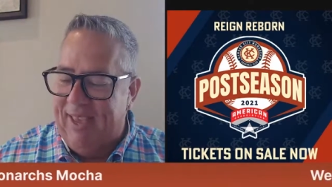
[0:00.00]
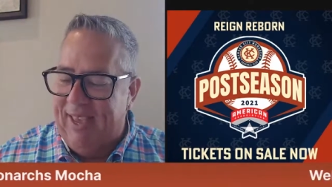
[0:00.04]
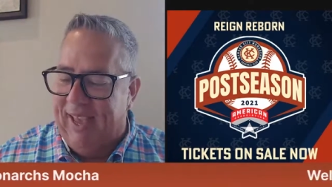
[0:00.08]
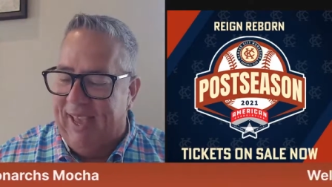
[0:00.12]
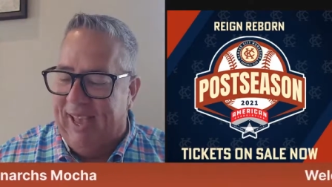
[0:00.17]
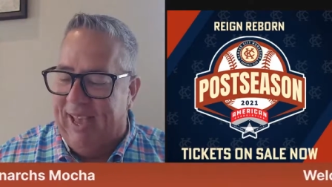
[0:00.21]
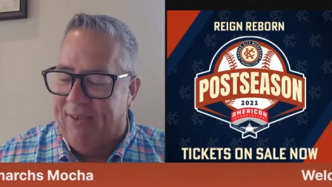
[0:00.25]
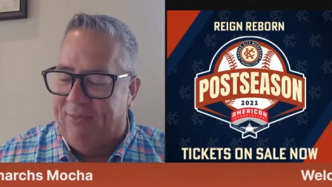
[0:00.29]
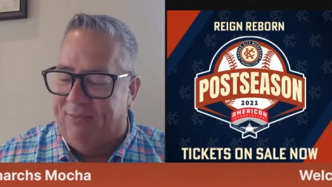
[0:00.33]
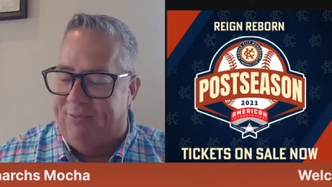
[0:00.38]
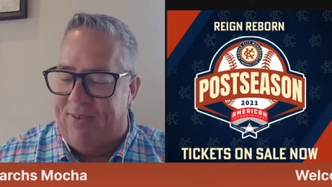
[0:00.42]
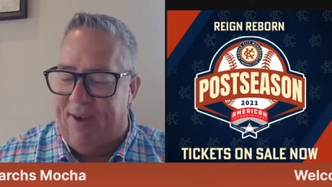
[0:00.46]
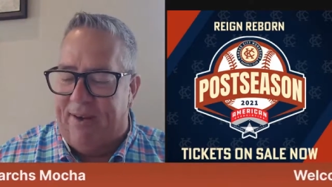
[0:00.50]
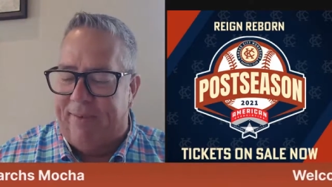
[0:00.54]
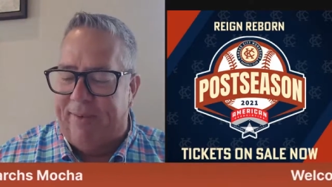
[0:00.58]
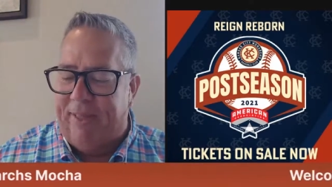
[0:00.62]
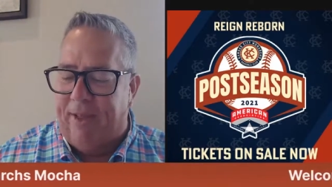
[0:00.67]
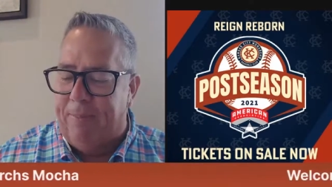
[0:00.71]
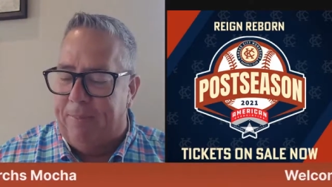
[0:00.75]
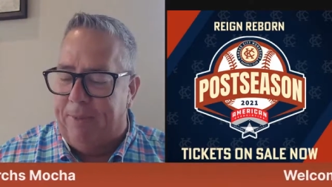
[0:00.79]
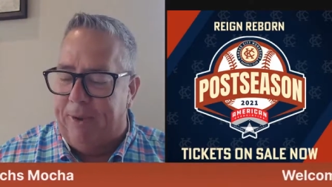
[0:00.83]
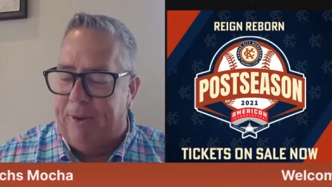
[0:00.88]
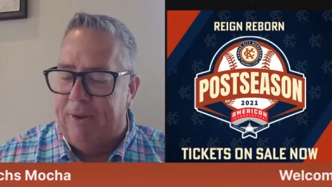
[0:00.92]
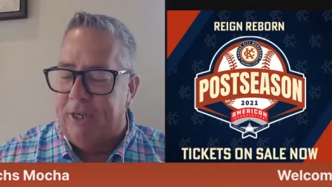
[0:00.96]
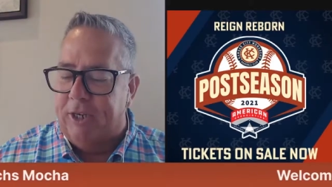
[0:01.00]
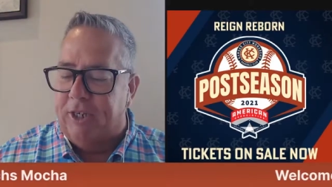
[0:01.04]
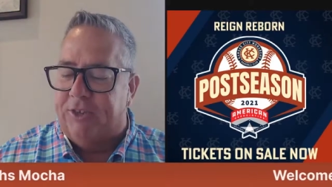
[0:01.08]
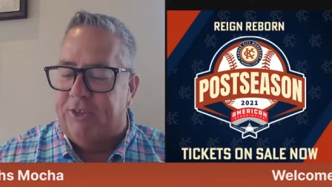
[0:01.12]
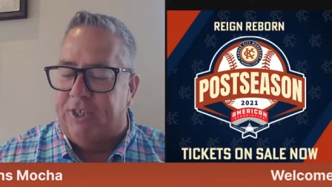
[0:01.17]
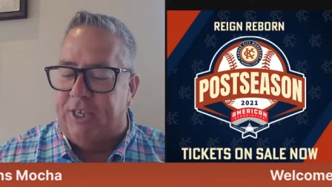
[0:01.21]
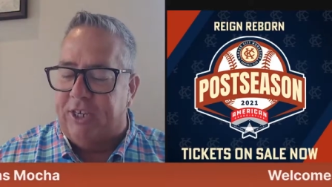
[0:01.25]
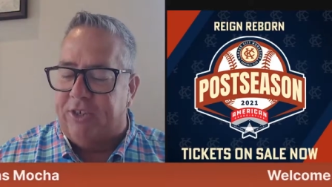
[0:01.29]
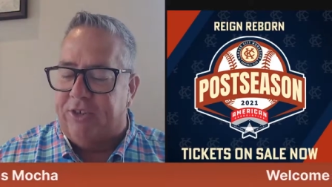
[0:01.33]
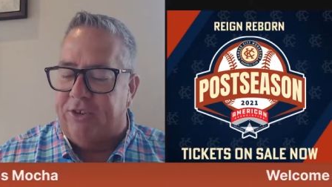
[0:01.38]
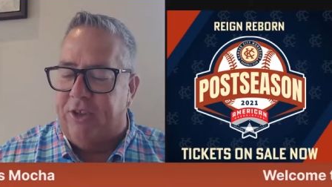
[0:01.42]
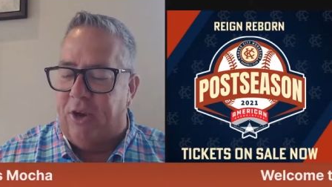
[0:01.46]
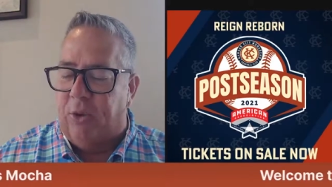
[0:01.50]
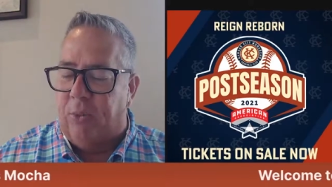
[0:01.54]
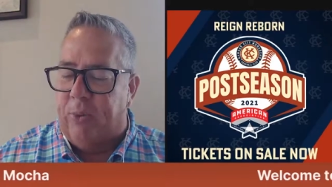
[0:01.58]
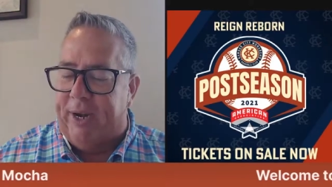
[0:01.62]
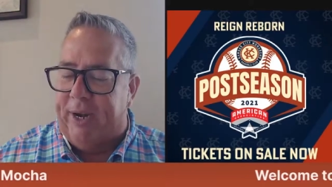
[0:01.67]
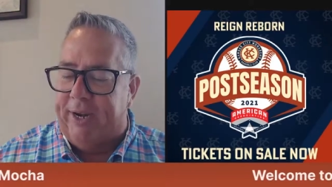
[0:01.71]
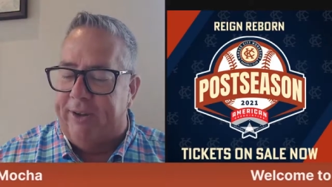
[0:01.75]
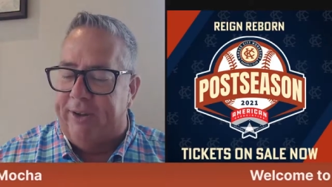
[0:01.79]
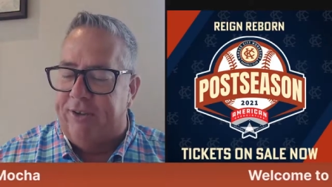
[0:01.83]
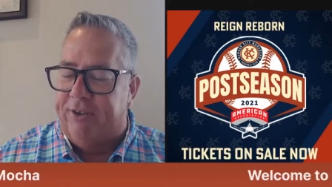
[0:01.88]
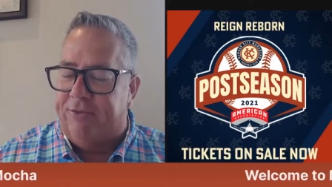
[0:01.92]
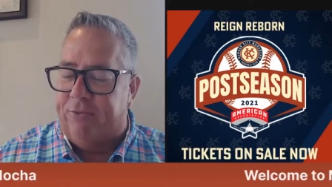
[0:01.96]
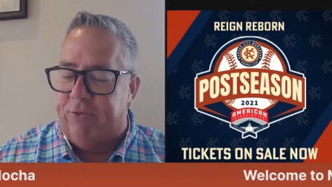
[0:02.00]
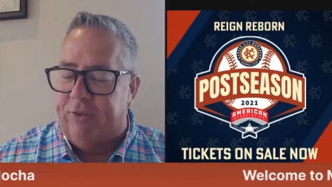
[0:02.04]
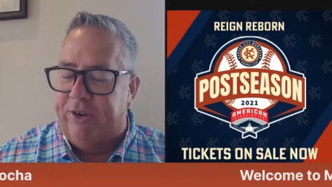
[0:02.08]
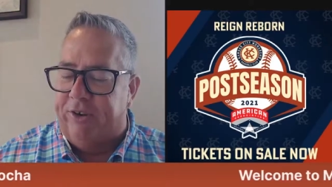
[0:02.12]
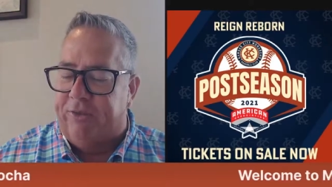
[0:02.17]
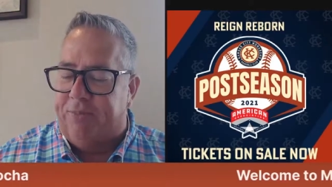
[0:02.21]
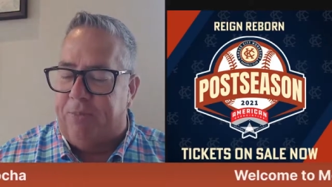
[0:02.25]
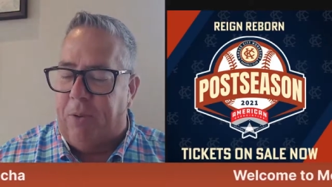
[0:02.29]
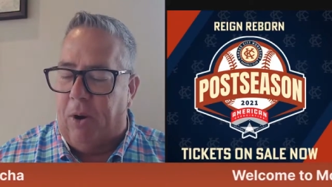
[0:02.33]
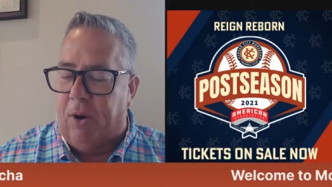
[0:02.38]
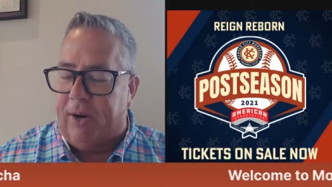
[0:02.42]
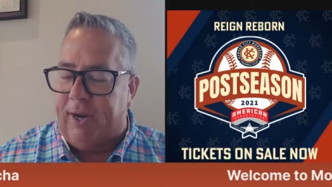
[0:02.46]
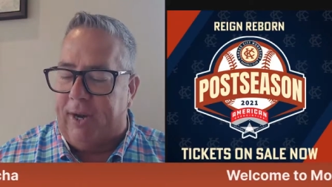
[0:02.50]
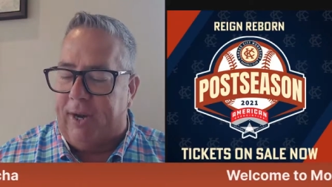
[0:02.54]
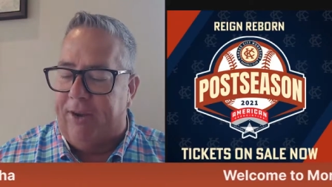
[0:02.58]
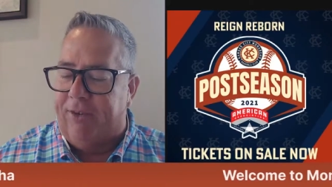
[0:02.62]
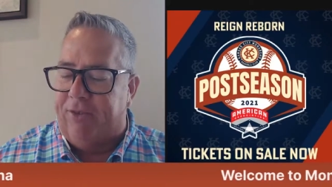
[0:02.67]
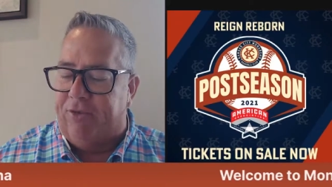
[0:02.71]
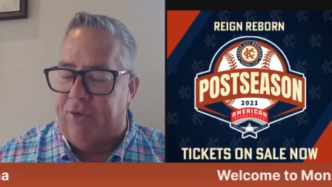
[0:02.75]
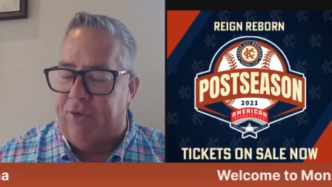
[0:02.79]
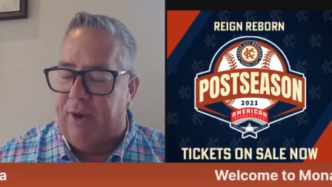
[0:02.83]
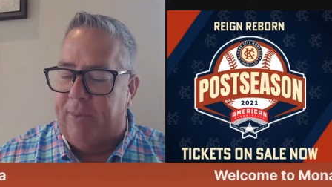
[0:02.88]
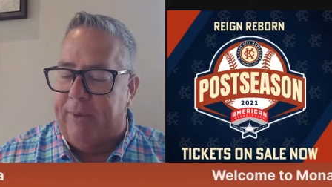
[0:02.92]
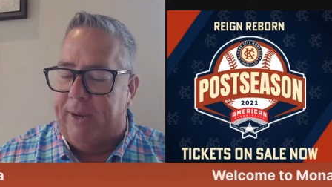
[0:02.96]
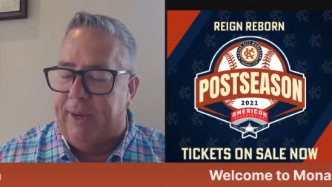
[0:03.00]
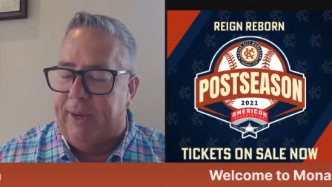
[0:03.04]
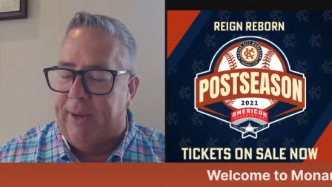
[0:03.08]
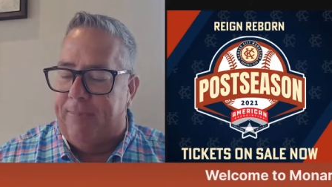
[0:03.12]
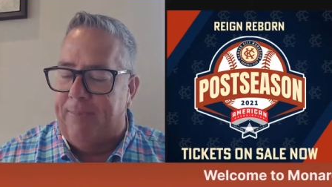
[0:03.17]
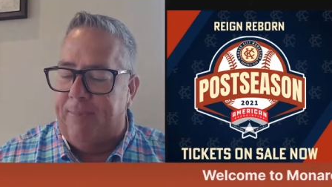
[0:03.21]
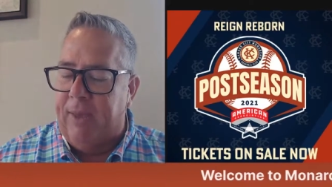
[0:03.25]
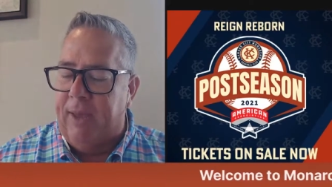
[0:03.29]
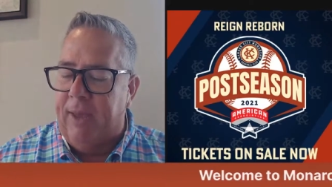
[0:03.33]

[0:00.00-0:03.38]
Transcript: $5 beers, $6 Ritas, free parking, trivia,